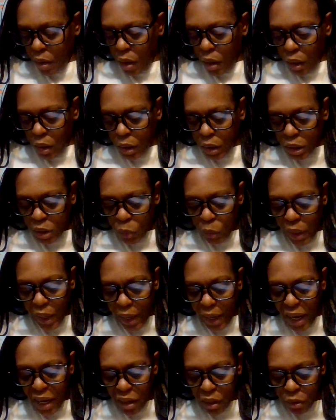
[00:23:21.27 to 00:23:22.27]
Because we
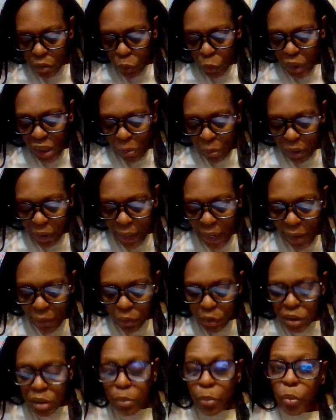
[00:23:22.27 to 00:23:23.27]
have, we've been
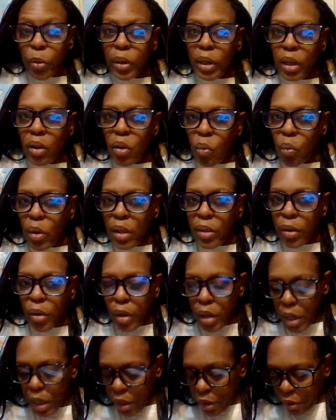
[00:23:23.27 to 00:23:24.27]
having some pretty good weather
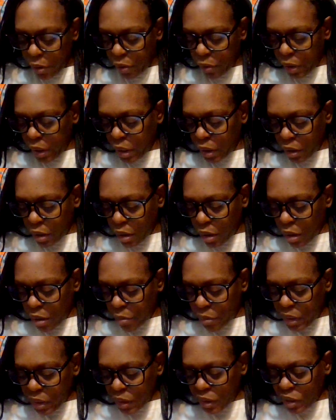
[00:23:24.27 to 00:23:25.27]
here in,
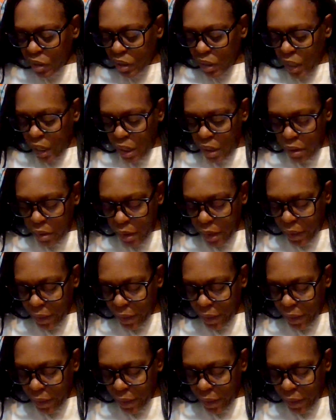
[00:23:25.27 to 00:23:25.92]
um, in the state